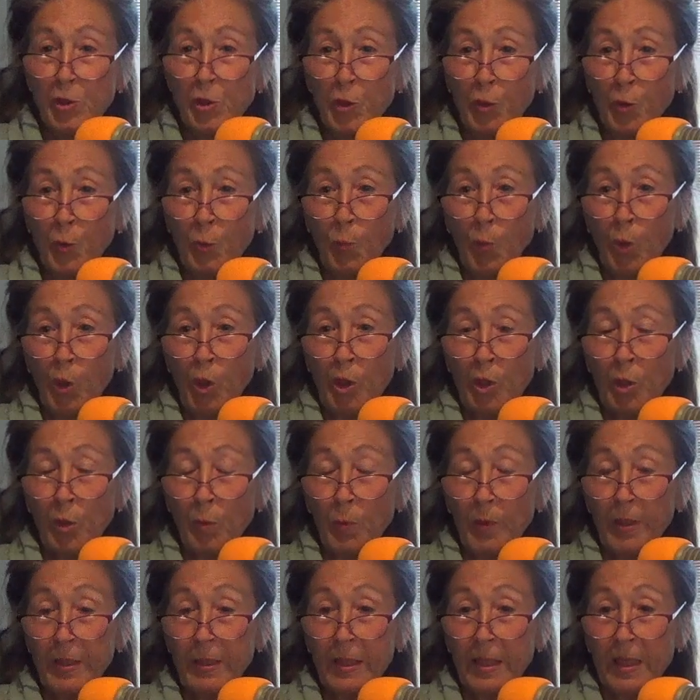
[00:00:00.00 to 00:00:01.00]
your work
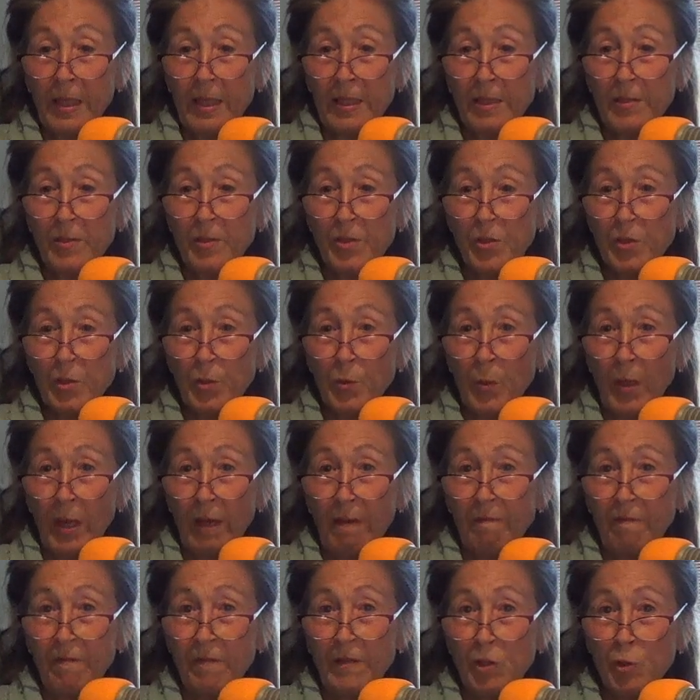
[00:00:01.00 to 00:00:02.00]
with kids who
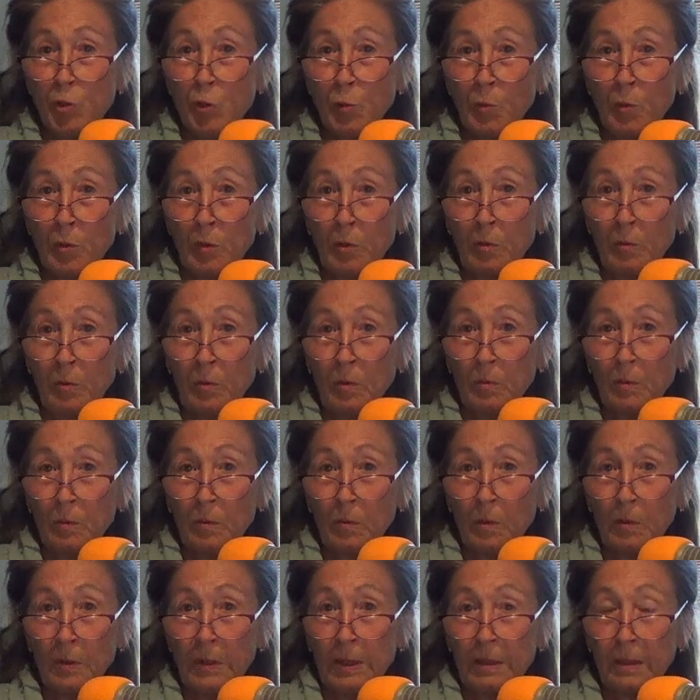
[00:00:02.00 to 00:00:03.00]
have visual
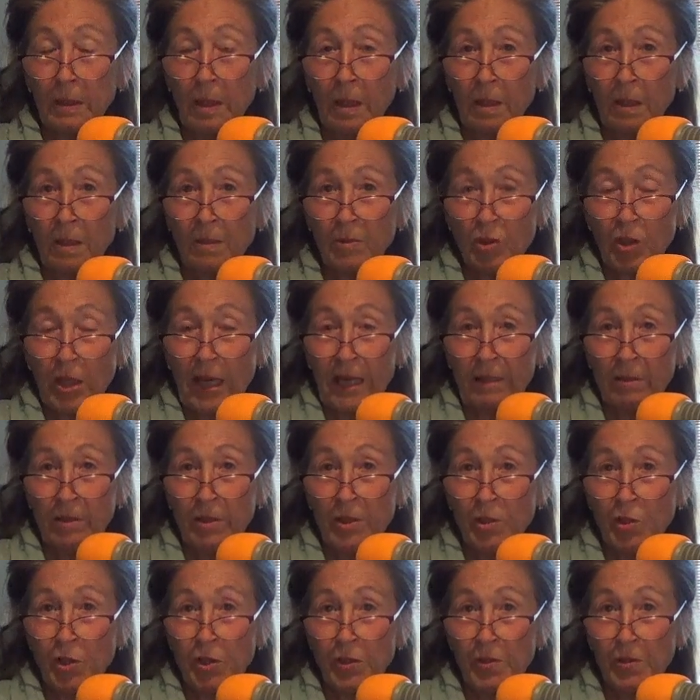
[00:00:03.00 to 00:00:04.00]

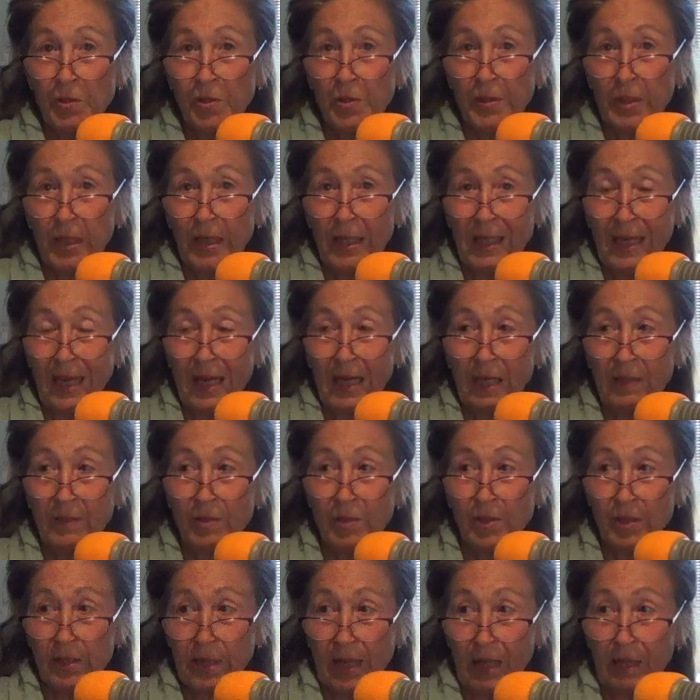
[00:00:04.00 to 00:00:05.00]
challenges
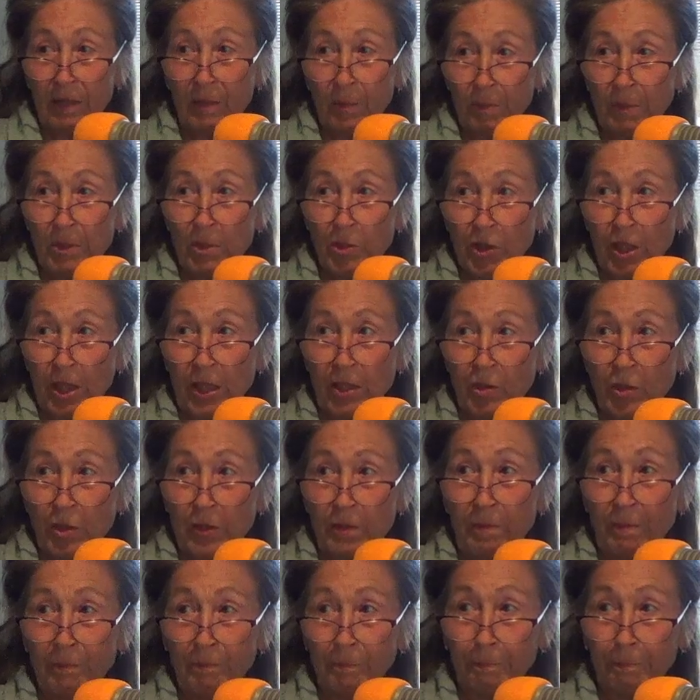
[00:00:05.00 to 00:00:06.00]
enhance that appreciation?